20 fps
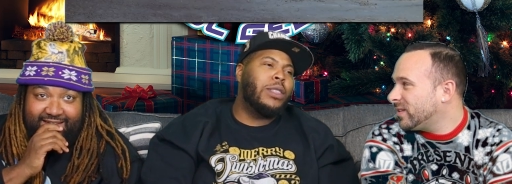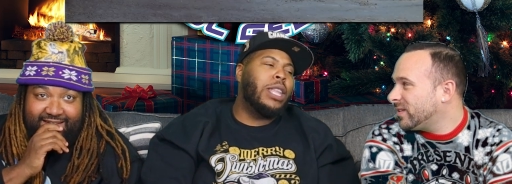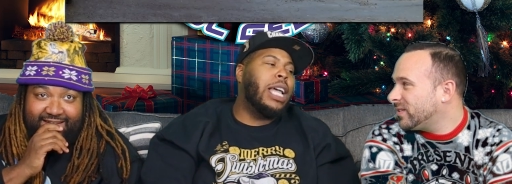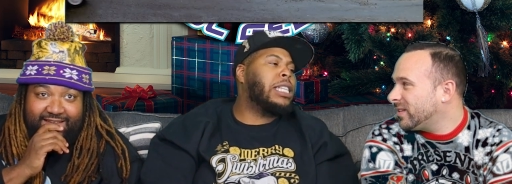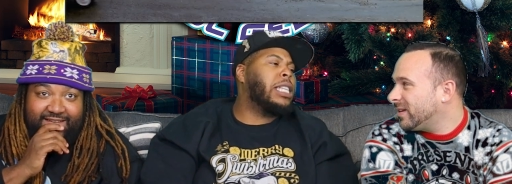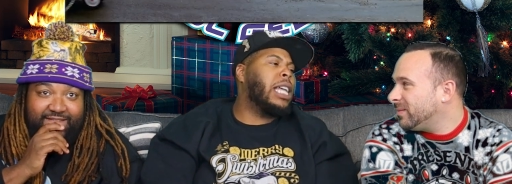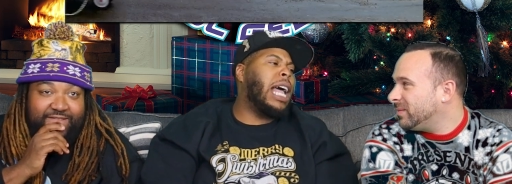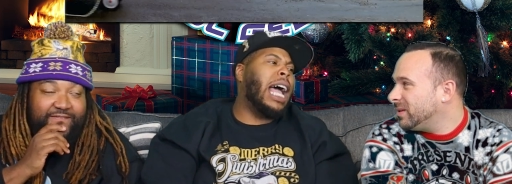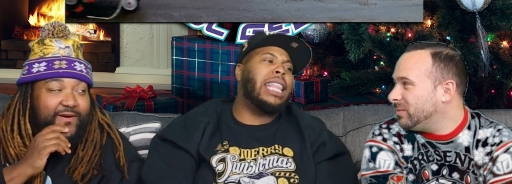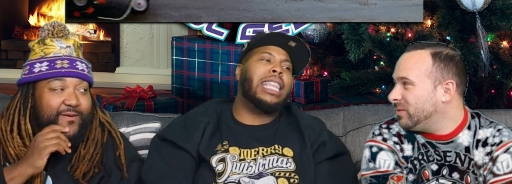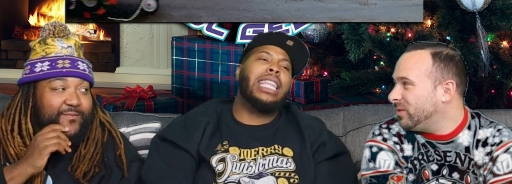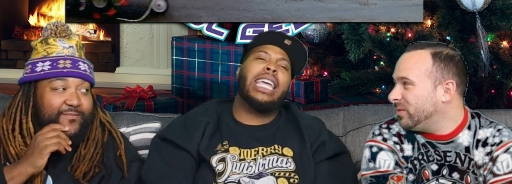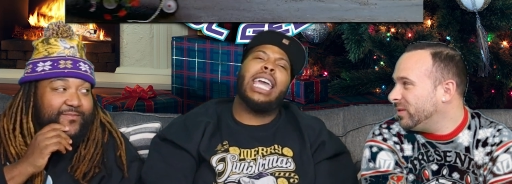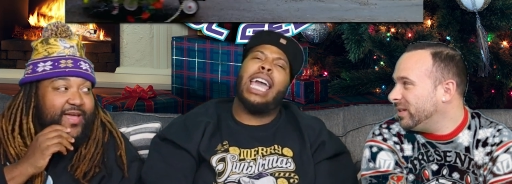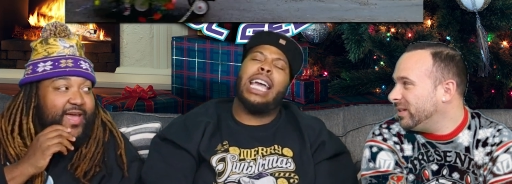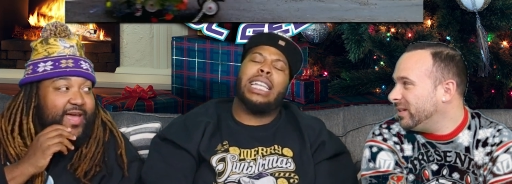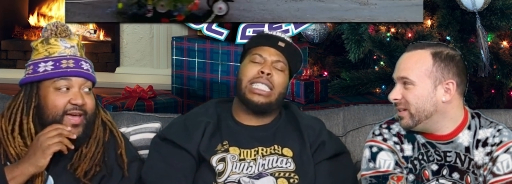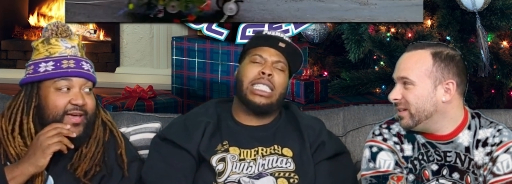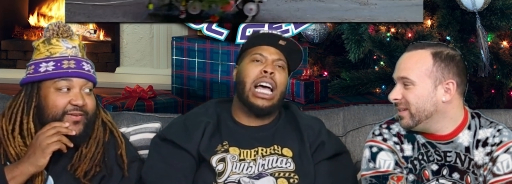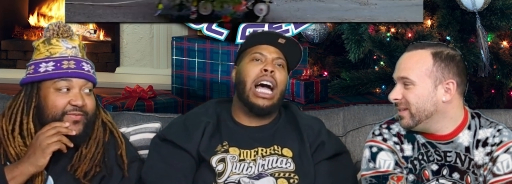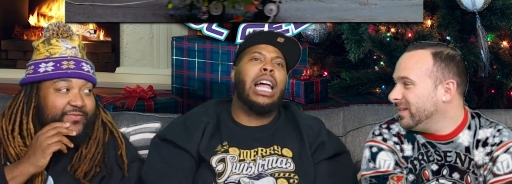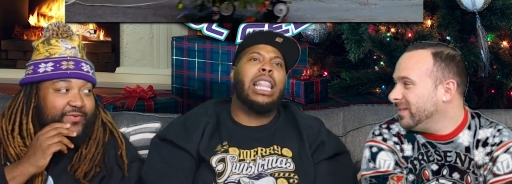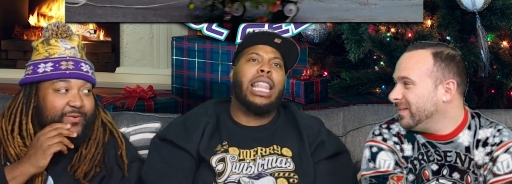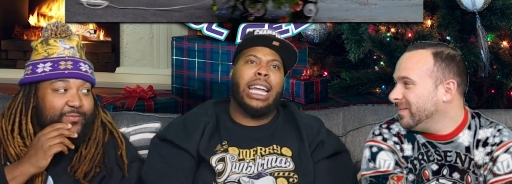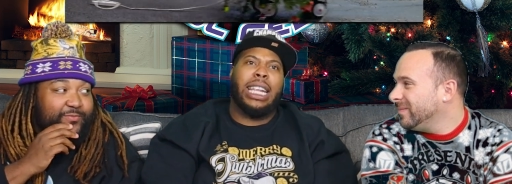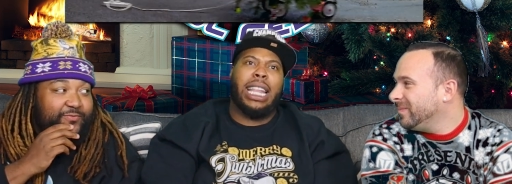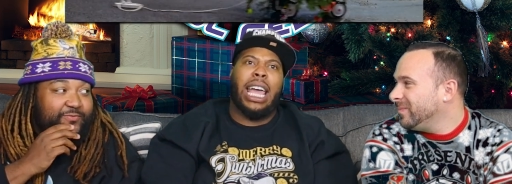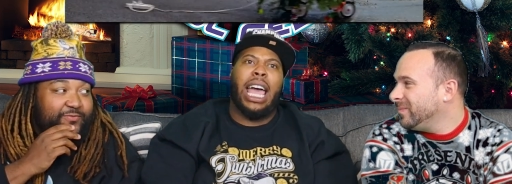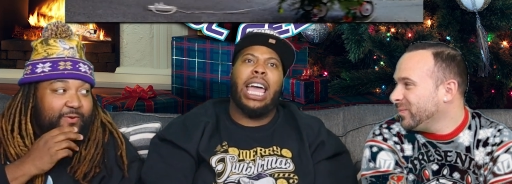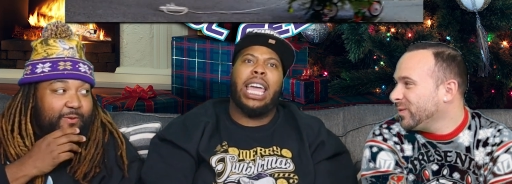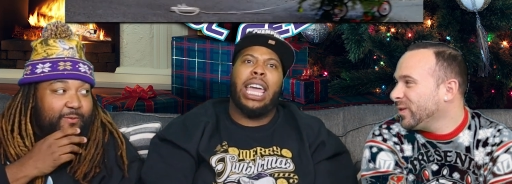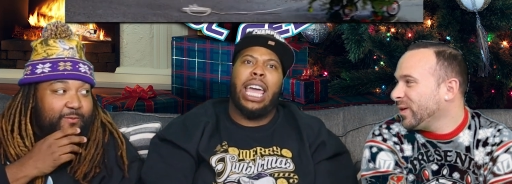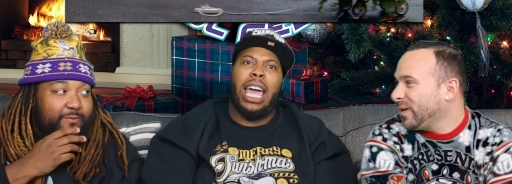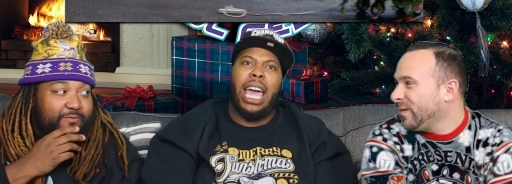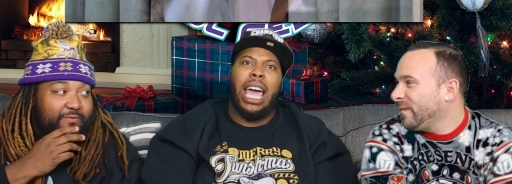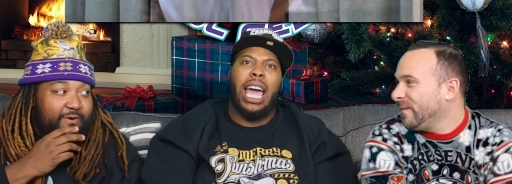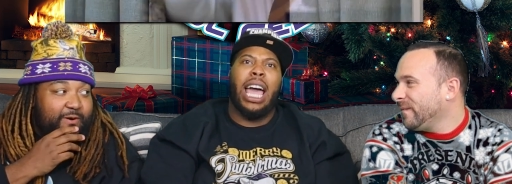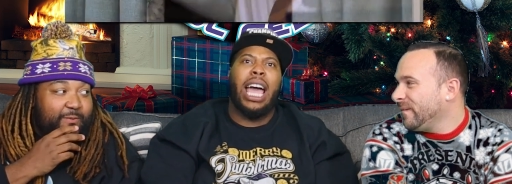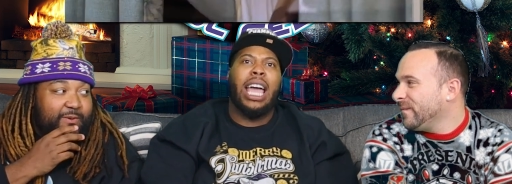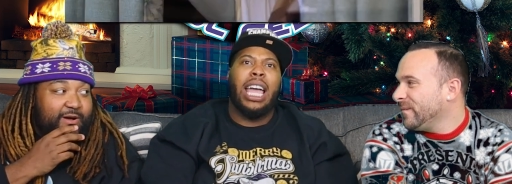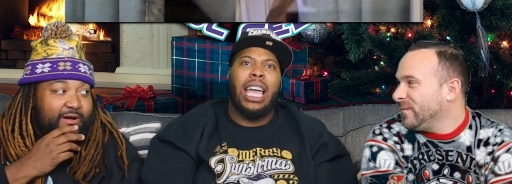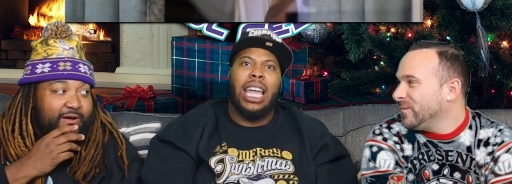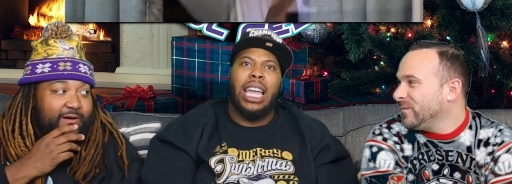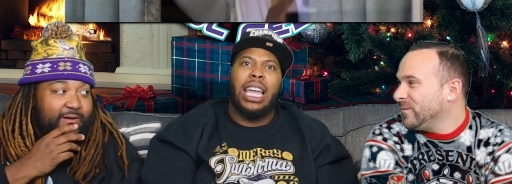Speaker 1: That's out there, it sound like that, yeah.